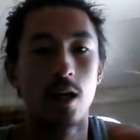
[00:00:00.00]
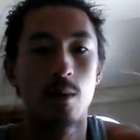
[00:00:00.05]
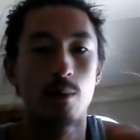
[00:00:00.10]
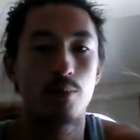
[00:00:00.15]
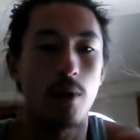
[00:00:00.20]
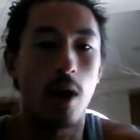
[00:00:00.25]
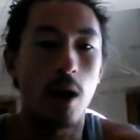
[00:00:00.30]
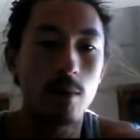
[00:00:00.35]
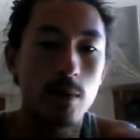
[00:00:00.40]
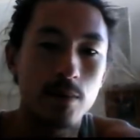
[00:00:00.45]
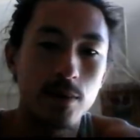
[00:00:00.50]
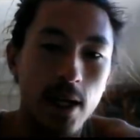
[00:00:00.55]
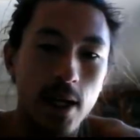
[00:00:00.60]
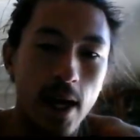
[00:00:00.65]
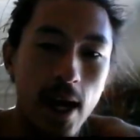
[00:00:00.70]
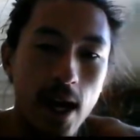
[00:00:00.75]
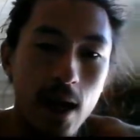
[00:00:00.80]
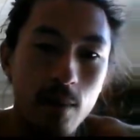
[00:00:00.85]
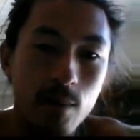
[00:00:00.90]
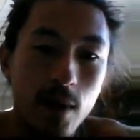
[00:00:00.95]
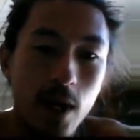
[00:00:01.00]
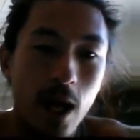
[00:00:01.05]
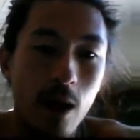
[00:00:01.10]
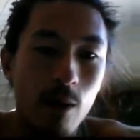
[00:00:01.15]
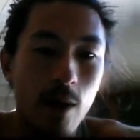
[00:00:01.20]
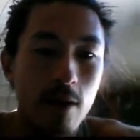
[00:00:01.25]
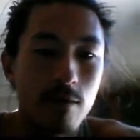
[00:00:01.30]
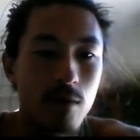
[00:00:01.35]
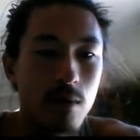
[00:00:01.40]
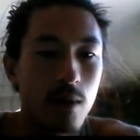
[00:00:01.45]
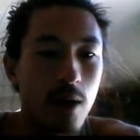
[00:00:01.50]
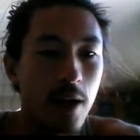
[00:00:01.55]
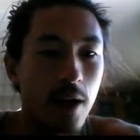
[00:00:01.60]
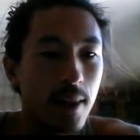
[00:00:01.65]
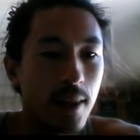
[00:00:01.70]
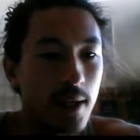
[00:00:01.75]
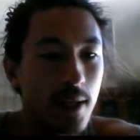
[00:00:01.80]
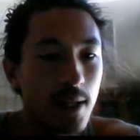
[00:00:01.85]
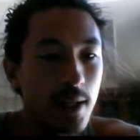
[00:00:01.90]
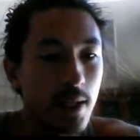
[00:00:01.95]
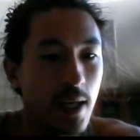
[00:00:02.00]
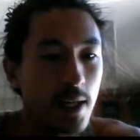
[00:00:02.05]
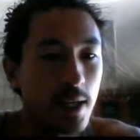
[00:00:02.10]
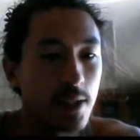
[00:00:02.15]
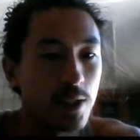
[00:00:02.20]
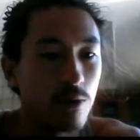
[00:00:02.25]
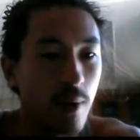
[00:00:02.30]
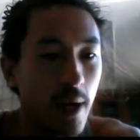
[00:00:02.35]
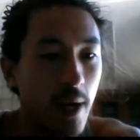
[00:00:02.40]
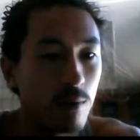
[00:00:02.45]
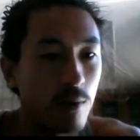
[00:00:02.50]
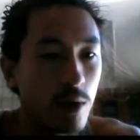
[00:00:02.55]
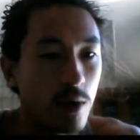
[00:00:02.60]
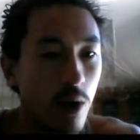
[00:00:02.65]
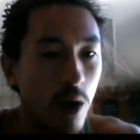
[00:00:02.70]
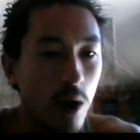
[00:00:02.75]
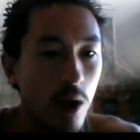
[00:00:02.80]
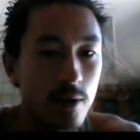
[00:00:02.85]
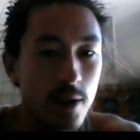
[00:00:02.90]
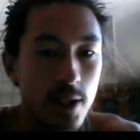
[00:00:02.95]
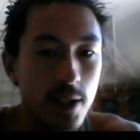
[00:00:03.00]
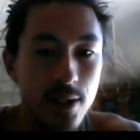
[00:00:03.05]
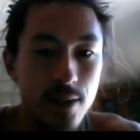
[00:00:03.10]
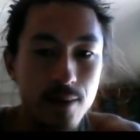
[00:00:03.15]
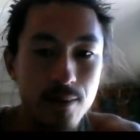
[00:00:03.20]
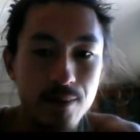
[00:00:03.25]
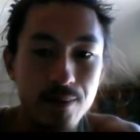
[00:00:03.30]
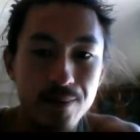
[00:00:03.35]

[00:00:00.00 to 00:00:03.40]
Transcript: Probably am. However, I think the deck's great regardless.